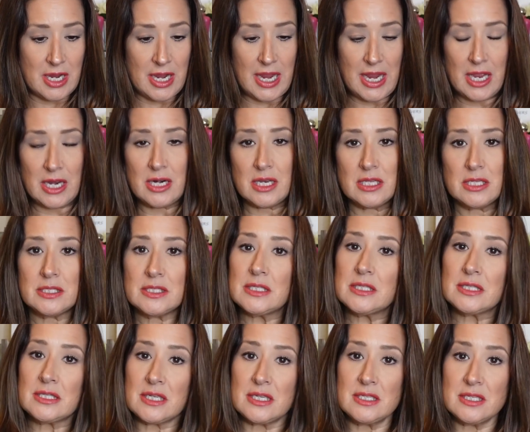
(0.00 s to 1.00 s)
And this
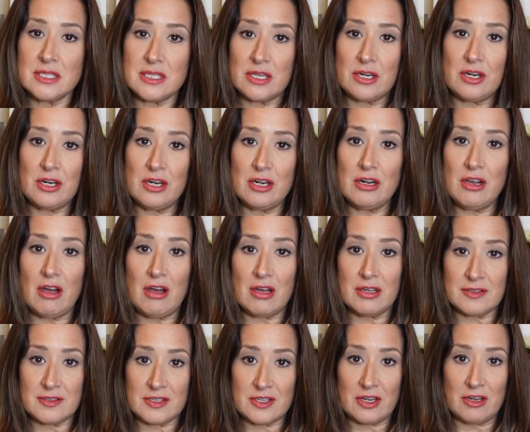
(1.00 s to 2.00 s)
is considered
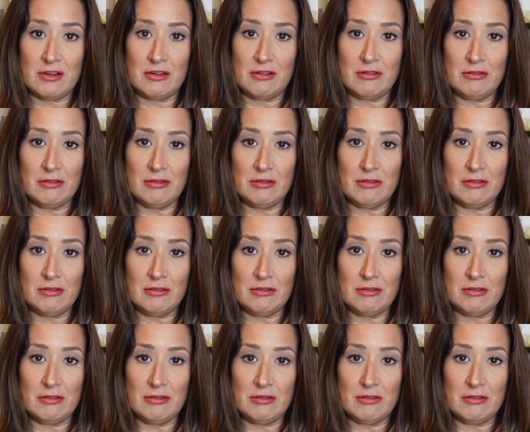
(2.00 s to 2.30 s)
also